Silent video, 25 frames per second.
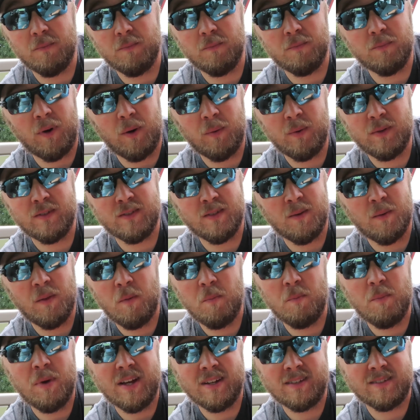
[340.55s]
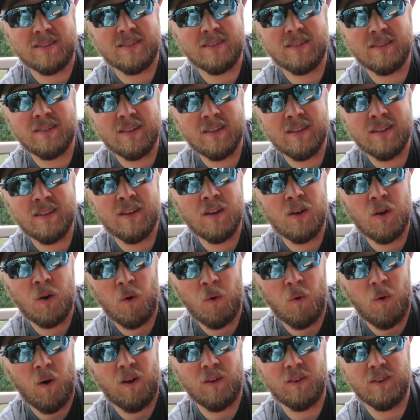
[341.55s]
Probably some of the best
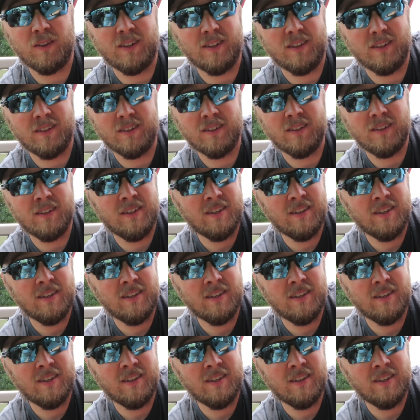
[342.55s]
quality